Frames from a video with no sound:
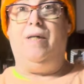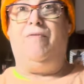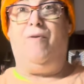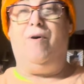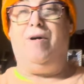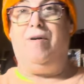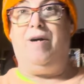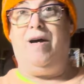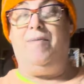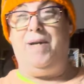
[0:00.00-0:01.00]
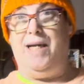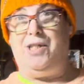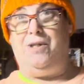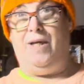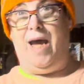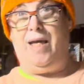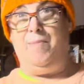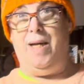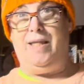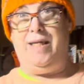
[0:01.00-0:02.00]
for um, National Egg
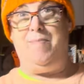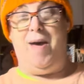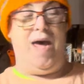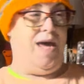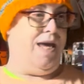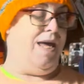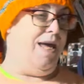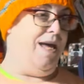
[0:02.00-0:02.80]
Month in May.